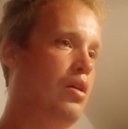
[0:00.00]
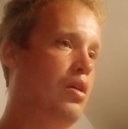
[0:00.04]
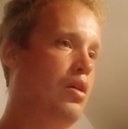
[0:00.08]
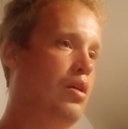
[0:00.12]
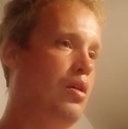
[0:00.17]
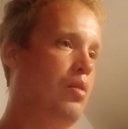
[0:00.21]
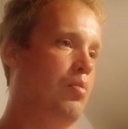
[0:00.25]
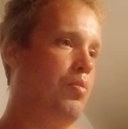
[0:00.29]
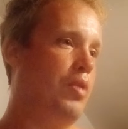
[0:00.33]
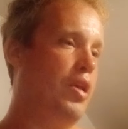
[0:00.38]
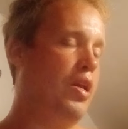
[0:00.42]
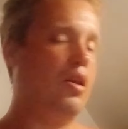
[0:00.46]

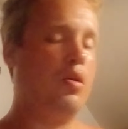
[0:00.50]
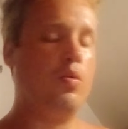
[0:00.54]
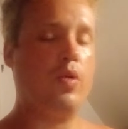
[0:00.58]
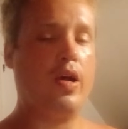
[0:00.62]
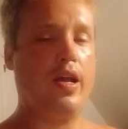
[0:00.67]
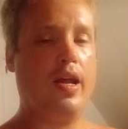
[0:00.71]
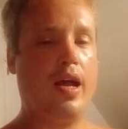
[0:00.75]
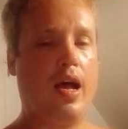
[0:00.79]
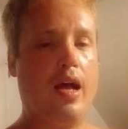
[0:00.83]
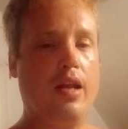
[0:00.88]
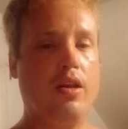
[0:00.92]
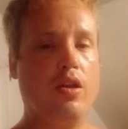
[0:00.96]
But anyway,
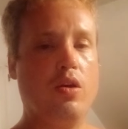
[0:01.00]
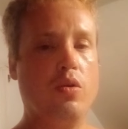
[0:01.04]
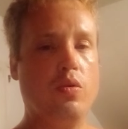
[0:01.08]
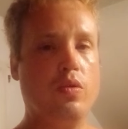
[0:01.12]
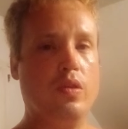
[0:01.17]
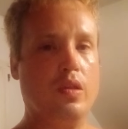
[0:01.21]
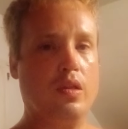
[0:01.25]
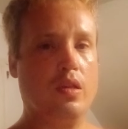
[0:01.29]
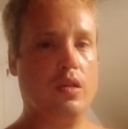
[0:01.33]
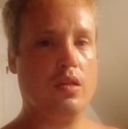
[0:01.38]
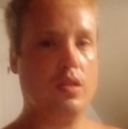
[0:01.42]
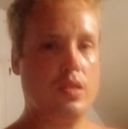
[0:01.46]
I know
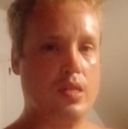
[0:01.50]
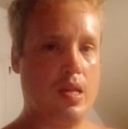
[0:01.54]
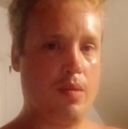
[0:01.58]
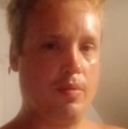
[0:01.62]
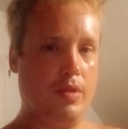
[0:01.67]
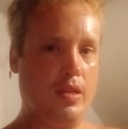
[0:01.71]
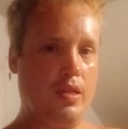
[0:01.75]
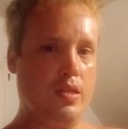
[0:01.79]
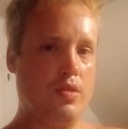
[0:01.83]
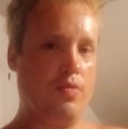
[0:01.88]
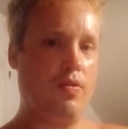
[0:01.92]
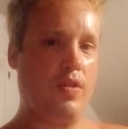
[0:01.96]
that some of
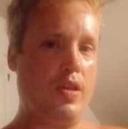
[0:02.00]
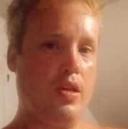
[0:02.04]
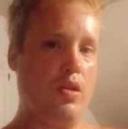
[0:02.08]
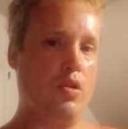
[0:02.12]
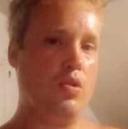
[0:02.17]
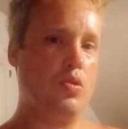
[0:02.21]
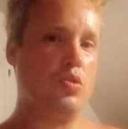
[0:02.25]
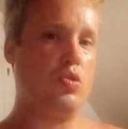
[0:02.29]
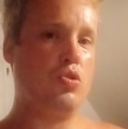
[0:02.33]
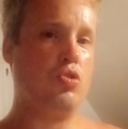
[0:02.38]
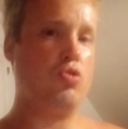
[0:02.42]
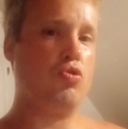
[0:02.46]
these
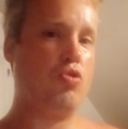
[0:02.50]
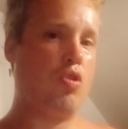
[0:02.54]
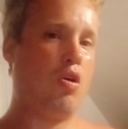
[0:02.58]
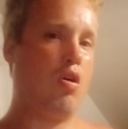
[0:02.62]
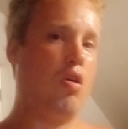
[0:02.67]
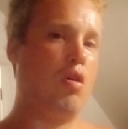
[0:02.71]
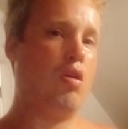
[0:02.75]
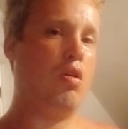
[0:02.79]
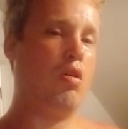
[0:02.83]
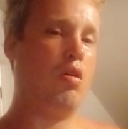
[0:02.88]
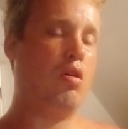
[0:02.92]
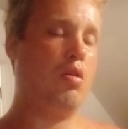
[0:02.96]
videos
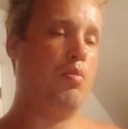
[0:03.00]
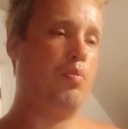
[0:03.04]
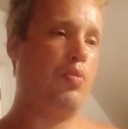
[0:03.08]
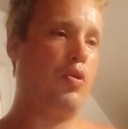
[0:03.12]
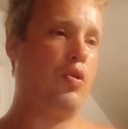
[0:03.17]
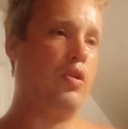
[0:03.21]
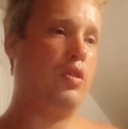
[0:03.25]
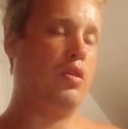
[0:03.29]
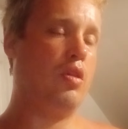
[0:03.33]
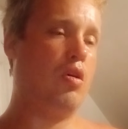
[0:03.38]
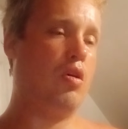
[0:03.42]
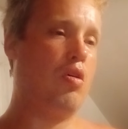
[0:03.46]
draw pretty
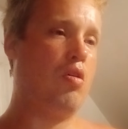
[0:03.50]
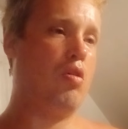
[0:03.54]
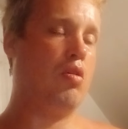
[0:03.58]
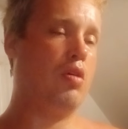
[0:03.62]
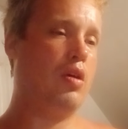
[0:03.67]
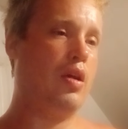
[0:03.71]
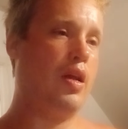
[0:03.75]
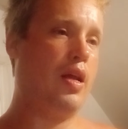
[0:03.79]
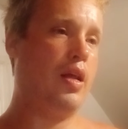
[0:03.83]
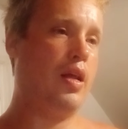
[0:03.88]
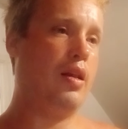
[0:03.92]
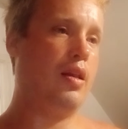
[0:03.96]
long,
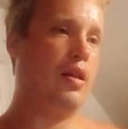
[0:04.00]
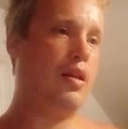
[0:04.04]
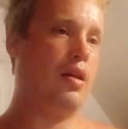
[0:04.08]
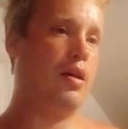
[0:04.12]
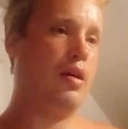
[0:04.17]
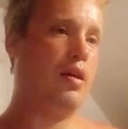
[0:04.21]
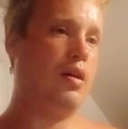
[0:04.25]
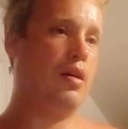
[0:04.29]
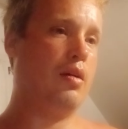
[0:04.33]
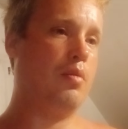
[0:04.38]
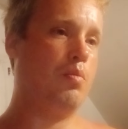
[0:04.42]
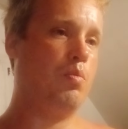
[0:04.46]
and
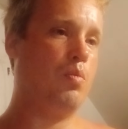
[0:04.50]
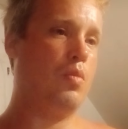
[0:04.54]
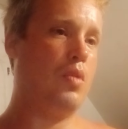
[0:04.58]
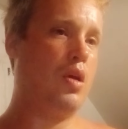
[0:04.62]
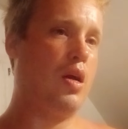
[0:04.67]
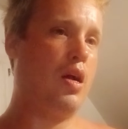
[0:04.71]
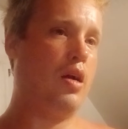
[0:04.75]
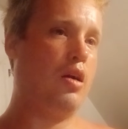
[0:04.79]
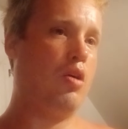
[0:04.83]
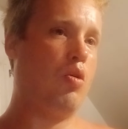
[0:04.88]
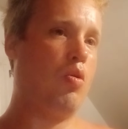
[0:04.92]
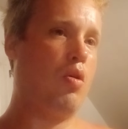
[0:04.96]

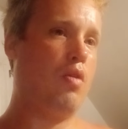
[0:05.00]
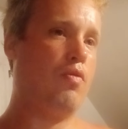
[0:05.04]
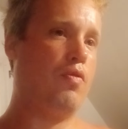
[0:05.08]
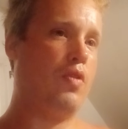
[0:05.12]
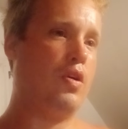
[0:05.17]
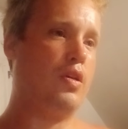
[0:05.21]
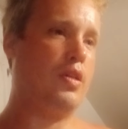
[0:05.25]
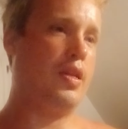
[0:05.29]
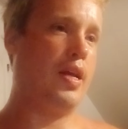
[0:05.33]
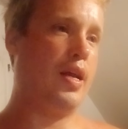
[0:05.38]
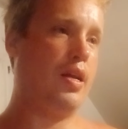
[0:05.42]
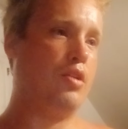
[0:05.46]
I go off on
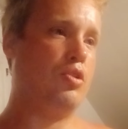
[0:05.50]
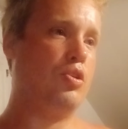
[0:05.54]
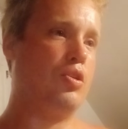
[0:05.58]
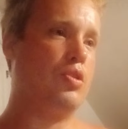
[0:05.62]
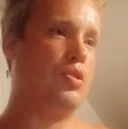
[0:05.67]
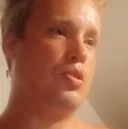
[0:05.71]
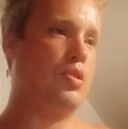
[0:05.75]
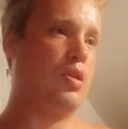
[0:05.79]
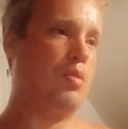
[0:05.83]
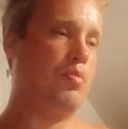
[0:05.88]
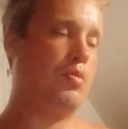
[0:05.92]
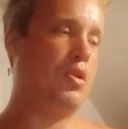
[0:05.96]
tangents
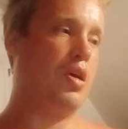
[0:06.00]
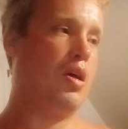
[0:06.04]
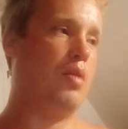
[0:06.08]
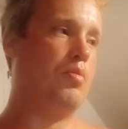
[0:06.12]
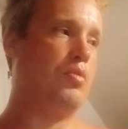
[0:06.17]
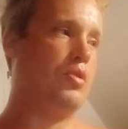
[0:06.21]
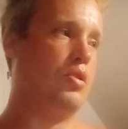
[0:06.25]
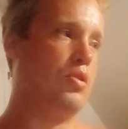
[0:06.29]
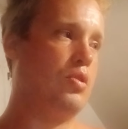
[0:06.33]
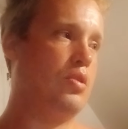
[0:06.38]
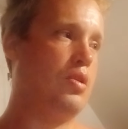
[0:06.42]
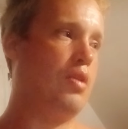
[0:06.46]
sometimes
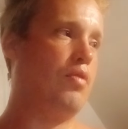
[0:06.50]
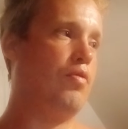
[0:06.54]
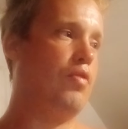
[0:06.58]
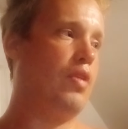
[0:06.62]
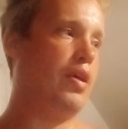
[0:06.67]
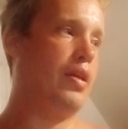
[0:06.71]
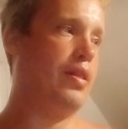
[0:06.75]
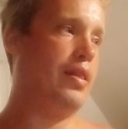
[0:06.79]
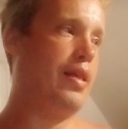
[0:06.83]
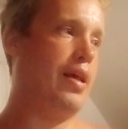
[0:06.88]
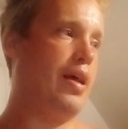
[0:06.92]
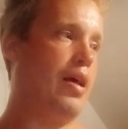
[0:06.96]
and stuff
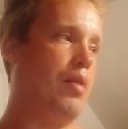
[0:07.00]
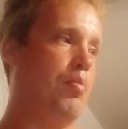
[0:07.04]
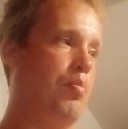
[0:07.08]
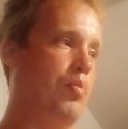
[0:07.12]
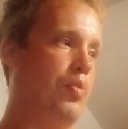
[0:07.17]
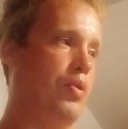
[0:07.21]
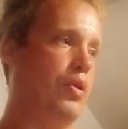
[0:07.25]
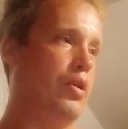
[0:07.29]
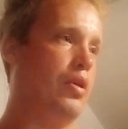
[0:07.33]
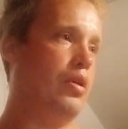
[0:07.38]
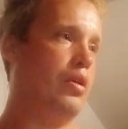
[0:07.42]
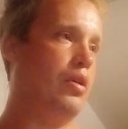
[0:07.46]
like that.
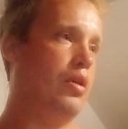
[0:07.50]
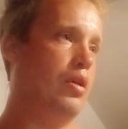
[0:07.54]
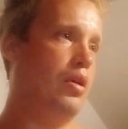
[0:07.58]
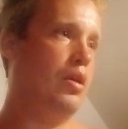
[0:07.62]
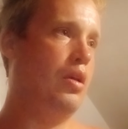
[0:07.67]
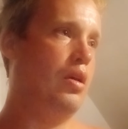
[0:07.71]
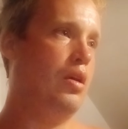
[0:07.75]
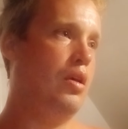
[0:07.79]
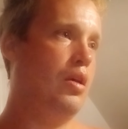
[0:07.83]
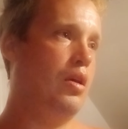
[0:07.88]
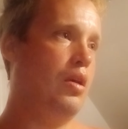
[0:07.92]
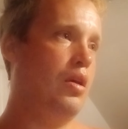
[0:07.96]
But
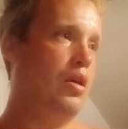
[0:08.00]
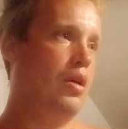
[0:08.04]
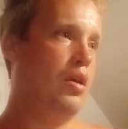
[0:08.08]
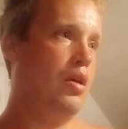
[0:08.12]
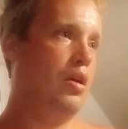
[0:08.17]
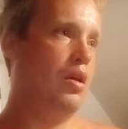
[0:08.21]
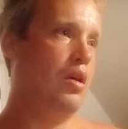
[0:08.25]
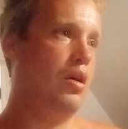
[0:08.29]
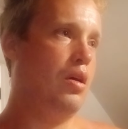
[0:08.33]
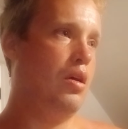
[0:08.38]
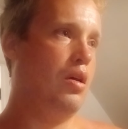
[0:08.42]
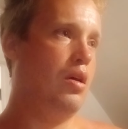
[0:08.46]

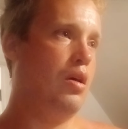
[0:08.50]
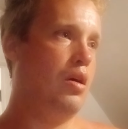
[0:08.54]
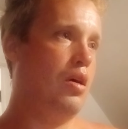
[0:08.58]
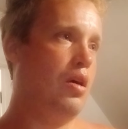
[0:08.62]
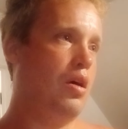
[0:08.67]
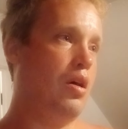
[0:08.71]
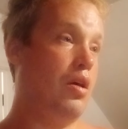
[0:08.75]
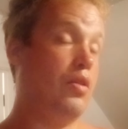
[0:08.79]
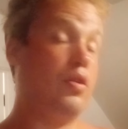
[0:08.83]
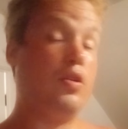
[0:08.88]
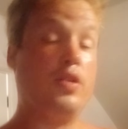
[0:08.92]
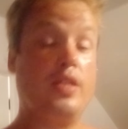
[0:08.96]

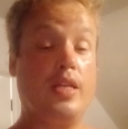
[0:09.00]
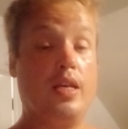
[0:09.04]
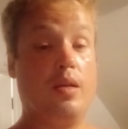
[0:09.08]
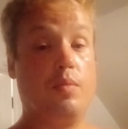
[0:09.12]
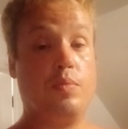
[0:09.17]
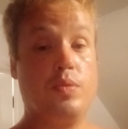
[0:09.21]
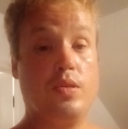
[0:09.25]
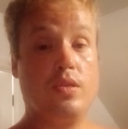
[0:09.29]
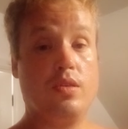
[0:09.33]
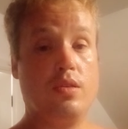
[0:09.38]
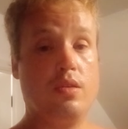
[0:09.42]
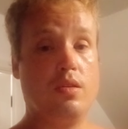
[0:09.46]
they're
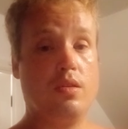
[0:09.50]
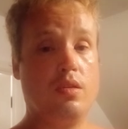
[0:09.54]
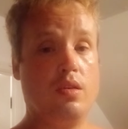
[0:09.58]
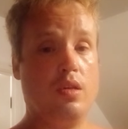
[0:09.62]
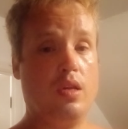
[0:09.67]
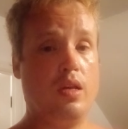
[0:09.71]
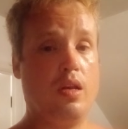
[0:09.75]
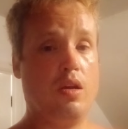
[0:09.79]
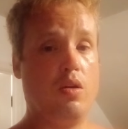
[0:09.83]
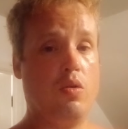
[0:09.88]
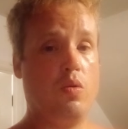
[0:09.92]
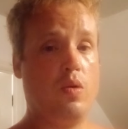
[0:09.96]
tips,
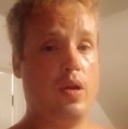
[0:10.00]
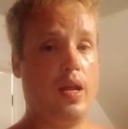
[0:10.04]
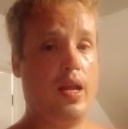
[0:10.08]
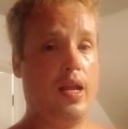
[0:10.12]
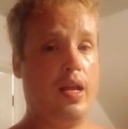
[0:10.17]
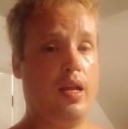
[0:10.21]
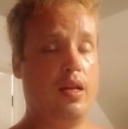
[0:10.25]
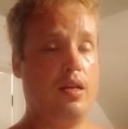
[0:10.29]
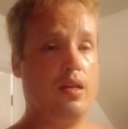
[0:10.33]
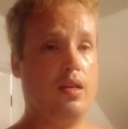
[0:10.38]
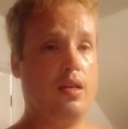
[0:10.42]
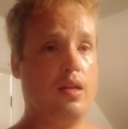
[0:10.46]

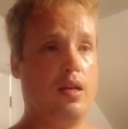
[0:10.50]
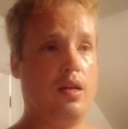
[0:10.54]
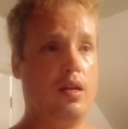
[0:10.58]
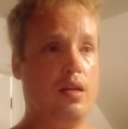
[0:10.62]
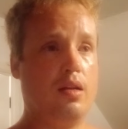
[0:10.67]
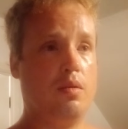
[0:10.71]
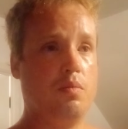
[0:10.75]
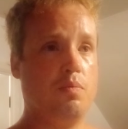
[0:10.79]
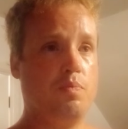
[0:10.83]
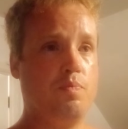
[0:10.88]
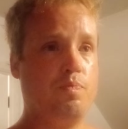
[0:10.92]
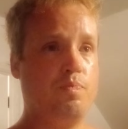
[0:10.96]
and
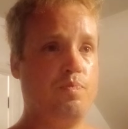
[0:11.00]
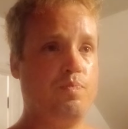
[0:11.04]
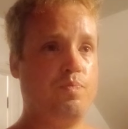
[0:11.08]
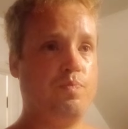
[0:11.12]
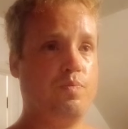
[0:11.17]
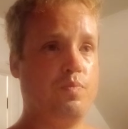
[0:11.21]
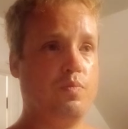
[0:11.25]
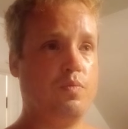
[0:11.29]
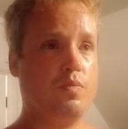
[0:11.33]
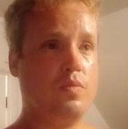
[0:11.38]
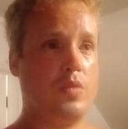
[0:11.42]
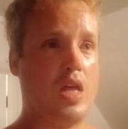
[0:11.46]

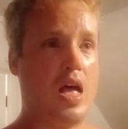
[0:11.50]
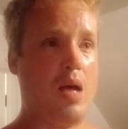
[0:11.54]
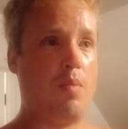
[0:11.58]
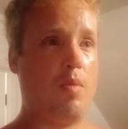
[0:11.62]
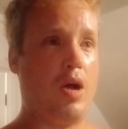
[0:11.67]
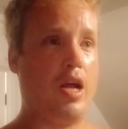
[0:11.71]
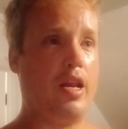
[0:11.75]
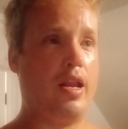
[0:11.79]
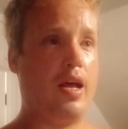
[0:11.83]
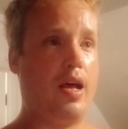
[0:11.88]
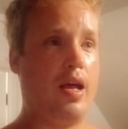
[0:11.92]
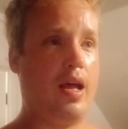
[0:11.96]
I
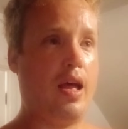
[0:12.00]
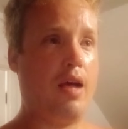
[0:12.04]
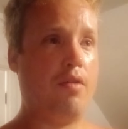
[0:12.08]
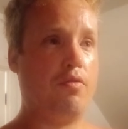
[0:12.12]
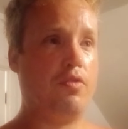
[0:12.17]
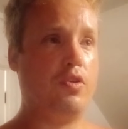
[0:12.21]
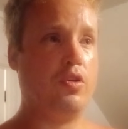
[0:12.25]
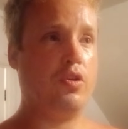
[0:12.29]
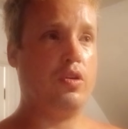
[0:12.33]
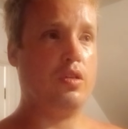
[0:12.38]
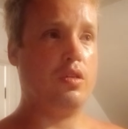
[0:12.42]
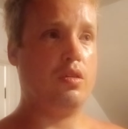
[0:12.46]
might not have
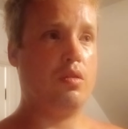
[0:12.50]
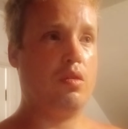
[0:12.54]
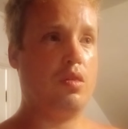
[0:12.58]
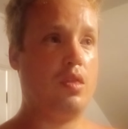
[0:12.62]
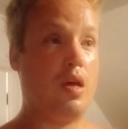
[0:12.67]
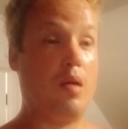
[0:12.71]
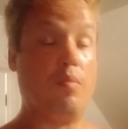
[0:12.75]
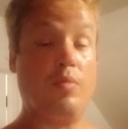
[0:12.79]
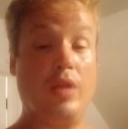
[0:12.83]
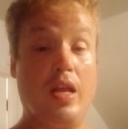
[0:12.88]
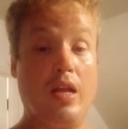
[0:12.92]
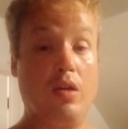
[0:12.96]
good
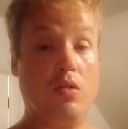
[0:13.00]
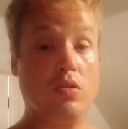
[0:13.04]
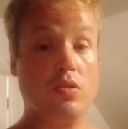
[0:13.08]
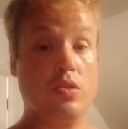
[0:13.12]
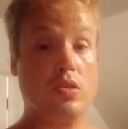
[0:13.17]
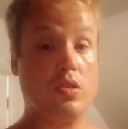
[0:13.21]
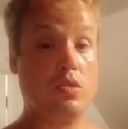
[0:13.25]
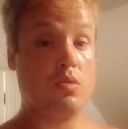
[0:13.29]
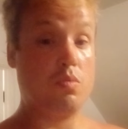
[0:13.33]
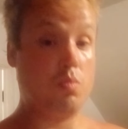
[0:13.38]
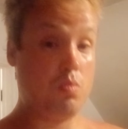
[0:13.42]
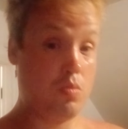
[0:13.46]

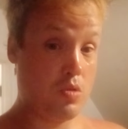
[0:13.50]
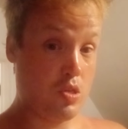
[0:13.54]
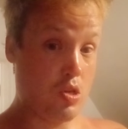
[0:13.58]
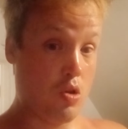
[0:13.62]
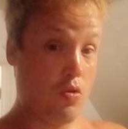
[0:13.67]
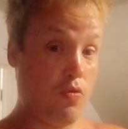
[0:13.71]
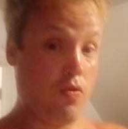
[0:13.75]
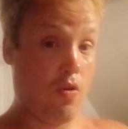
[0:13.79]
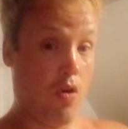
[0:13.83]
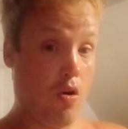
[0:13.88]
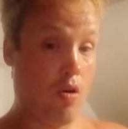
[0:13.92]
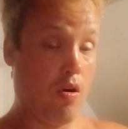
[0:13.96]
thumbnails so
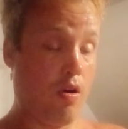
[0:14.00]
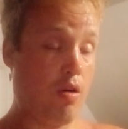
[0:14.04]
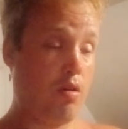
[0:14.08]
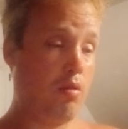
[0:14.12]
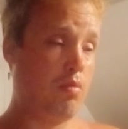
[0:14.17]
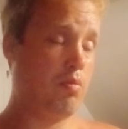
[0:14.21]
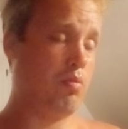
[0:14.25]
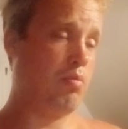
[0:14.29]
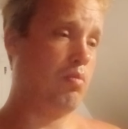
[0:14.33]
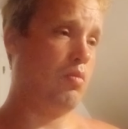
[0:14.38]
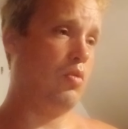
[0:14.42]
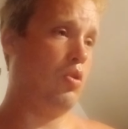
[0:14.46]
far,
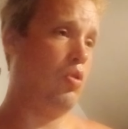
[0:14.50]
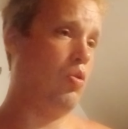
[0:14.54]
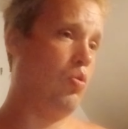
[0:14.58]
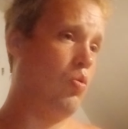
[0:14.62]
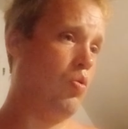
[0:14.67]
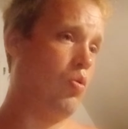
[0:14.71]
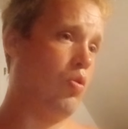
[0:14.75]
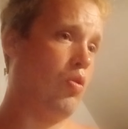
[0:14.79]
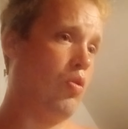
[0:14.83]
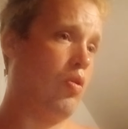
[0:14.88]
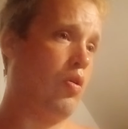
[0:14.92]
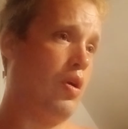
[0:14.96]

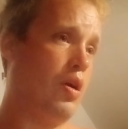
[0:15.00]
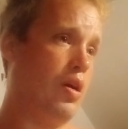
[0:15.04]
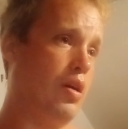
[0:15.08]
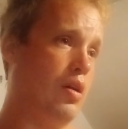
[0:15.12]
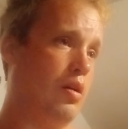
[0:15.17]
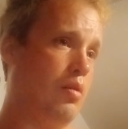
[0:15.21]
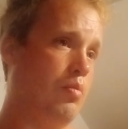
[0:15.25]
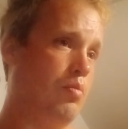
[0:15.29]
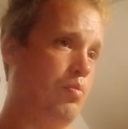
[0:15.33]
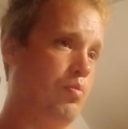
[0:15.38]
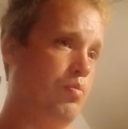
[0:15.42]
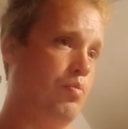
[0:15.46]

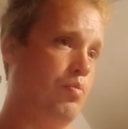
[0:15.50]
or